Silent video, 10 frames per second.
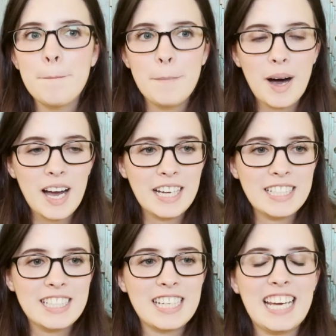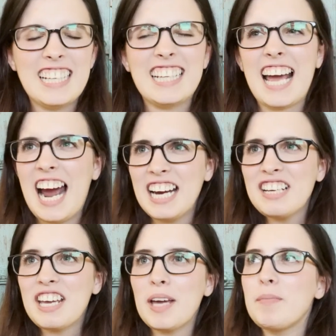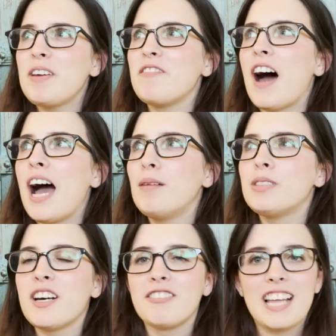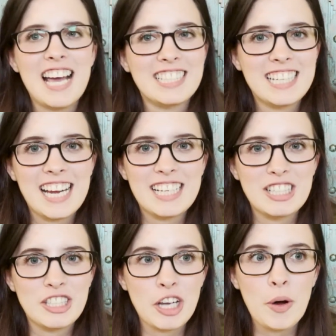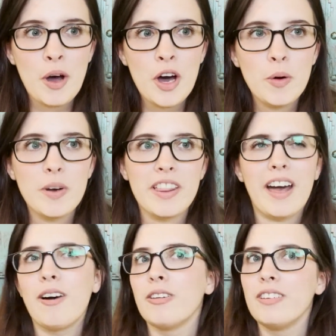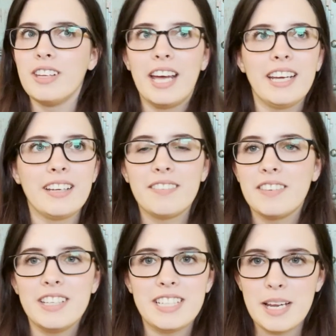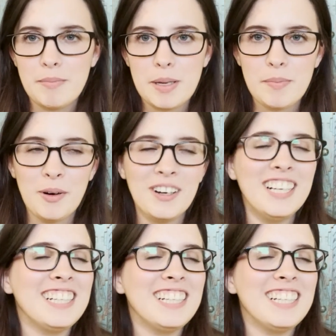But it kind of gave me vibes of Last Night in Soho without like the dead people.